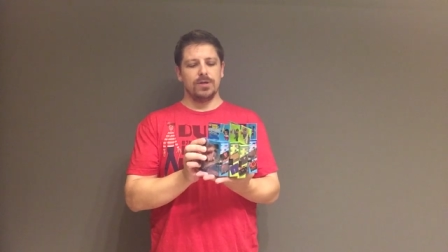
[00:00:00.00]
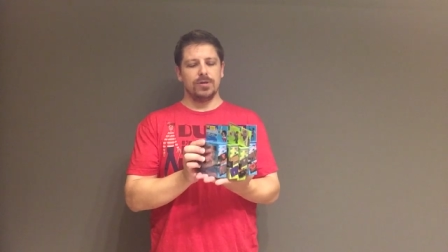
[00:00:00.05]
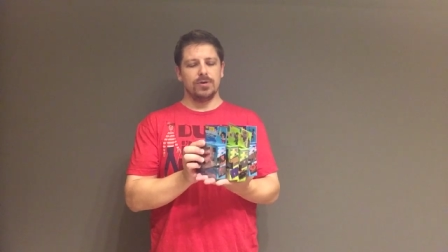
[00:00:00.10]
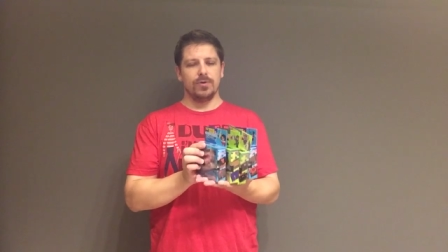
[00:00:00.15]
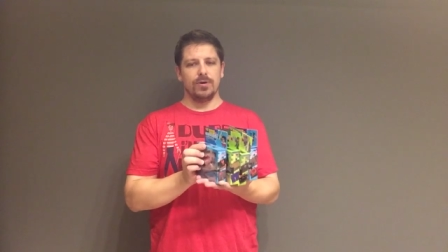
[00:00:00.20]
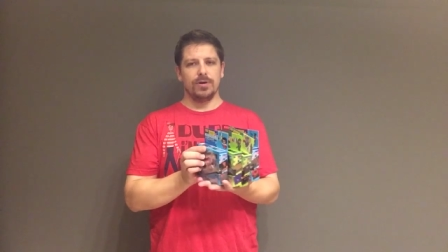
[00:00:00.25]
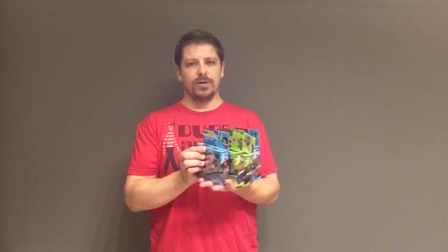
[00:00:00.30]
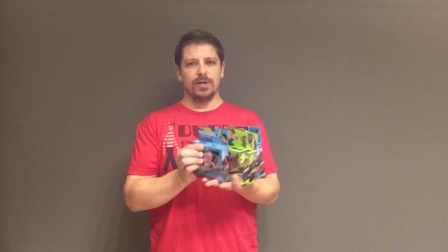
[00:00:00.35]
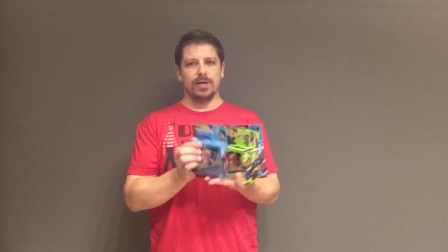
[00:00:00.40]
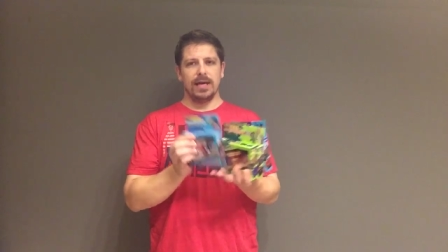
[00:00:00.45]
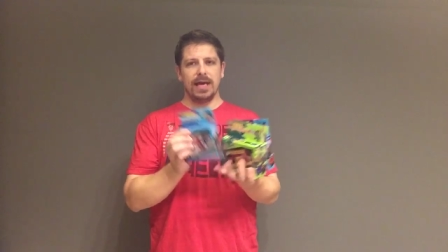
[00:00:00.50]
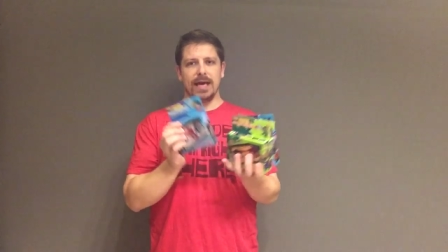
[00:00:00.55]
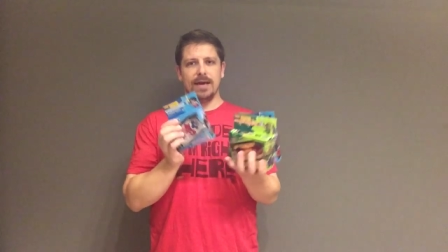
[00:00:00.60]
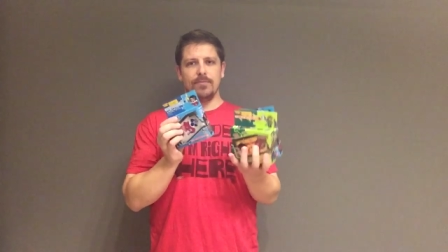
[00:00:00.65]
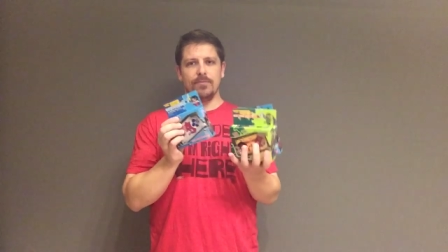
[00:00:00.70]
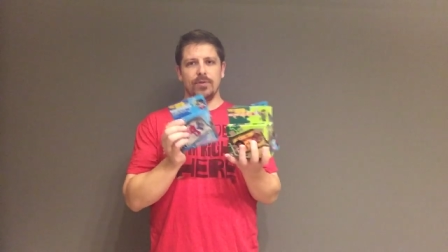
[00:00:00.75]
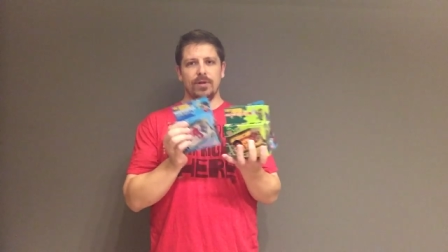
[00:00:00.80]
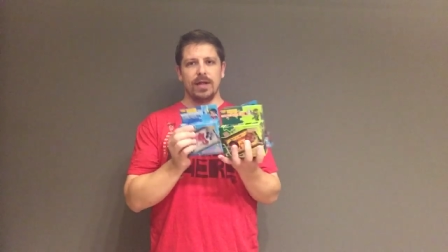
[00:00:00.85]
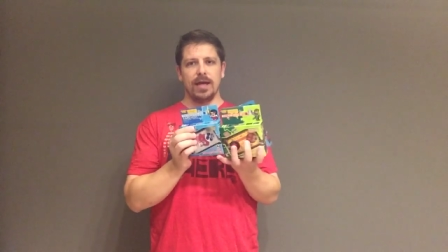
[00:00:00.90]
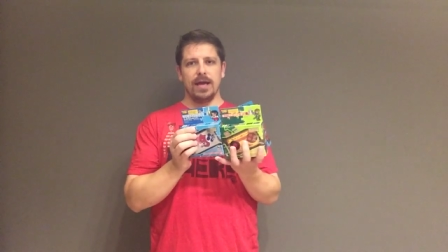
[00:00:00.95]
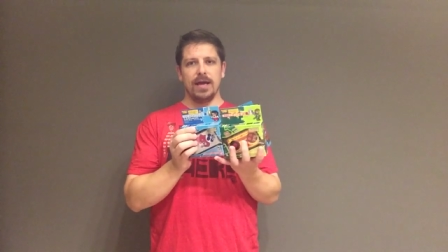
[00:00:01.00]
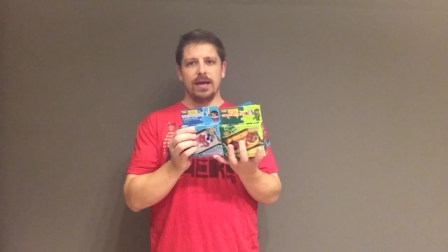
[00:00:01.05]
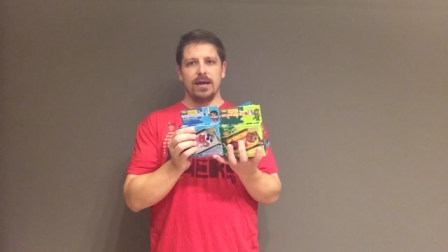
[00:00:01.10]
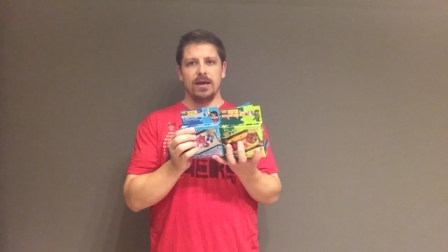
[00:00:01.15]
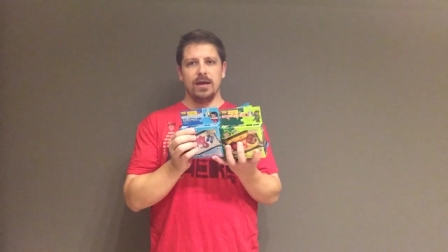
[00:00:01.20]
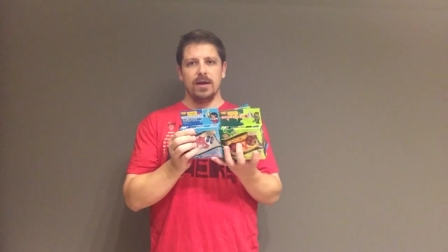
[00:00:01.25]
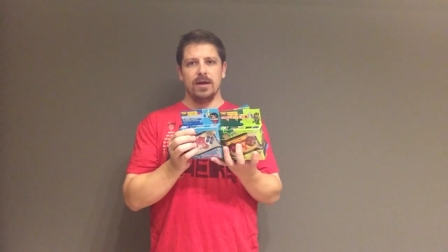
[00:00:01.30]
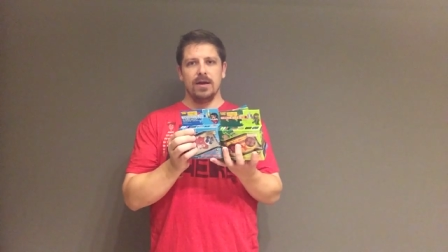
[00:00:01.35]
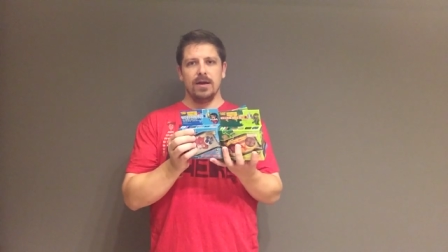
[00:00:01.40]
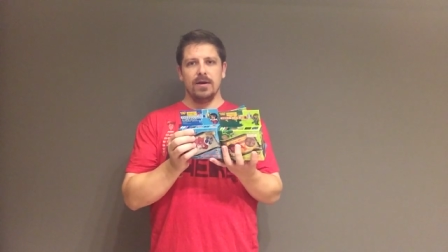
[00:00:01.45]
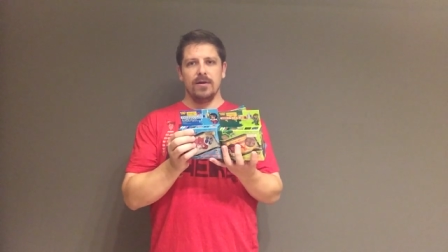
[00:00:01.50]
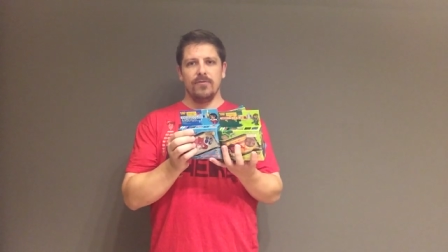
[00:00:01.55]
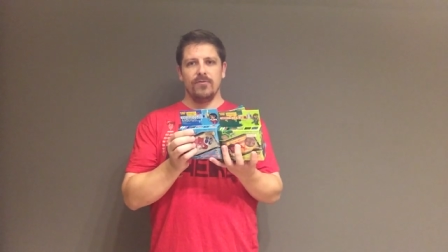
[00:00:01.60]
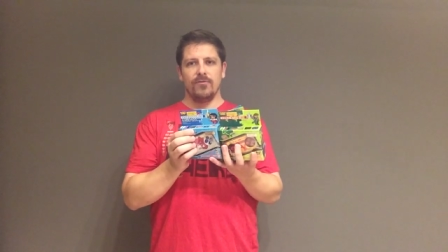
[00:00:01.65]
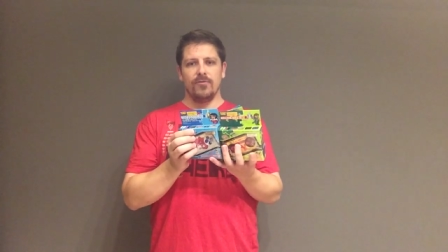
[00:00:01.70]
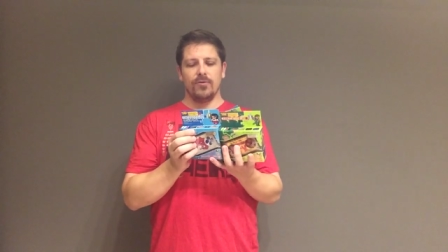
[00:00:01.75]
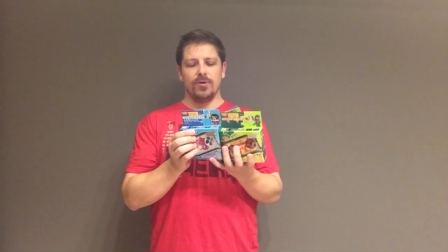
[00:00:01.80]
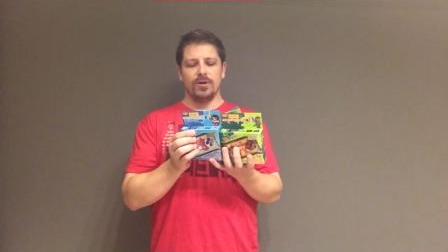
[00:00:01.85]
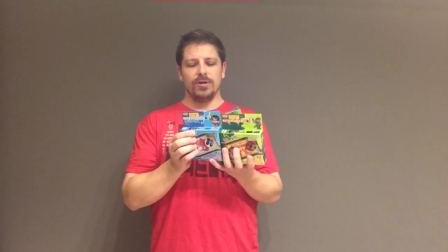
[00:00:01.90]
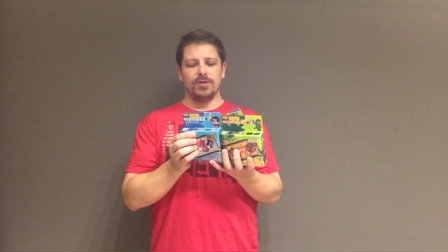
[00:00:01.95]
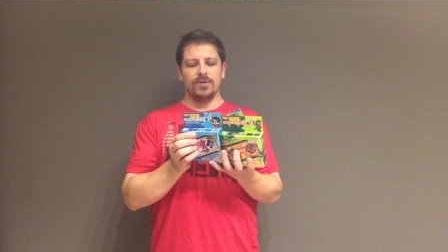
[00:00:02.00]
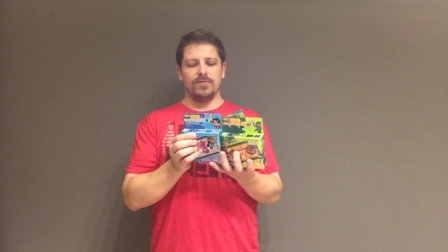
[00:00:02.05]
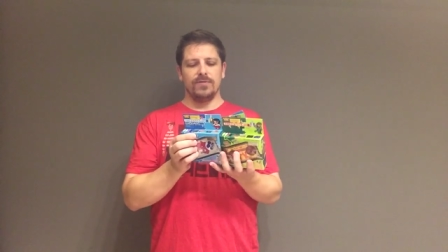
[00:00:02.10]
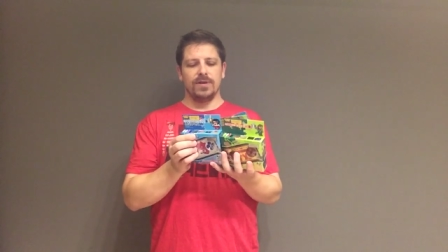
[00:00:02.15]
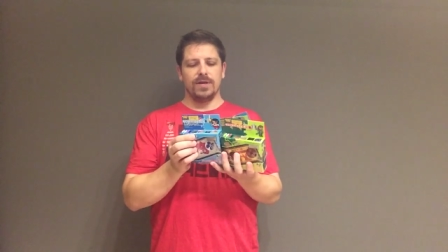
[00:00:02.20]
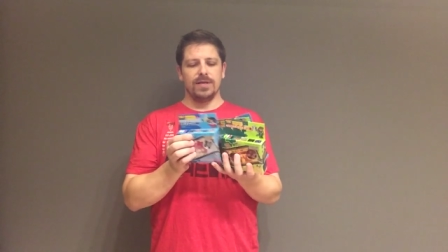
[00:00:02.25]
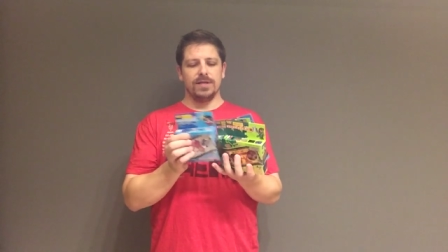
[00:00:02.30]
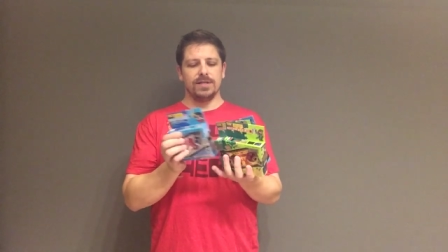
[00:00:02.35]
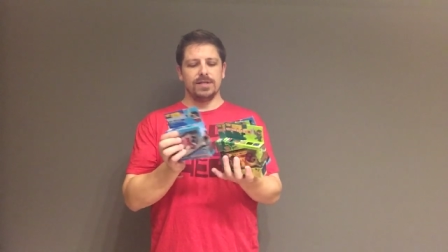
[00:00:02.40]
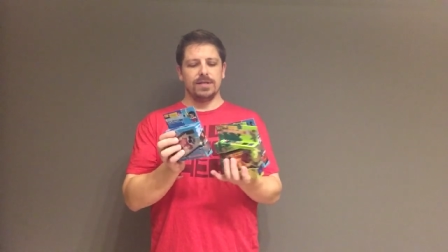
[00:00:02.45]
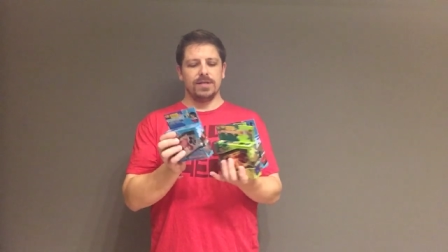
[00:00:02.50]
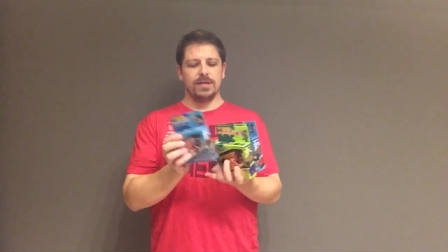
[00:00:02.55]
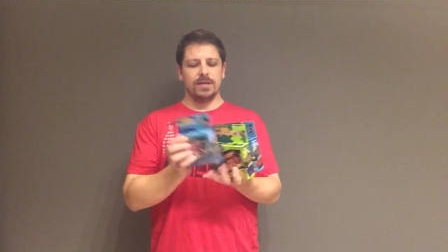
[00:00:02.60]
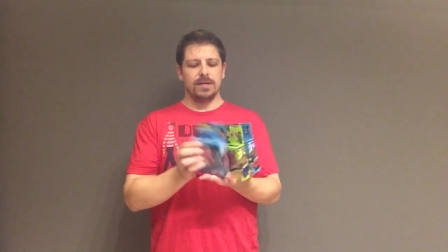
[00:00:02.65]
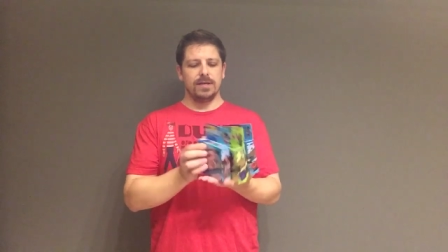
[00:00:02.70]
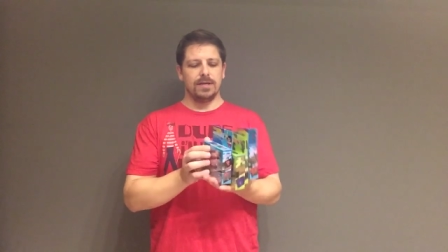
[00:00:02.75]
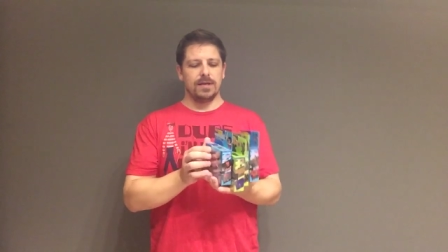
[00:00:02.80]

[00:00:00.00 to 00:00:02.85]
showing the gameplay for each of these.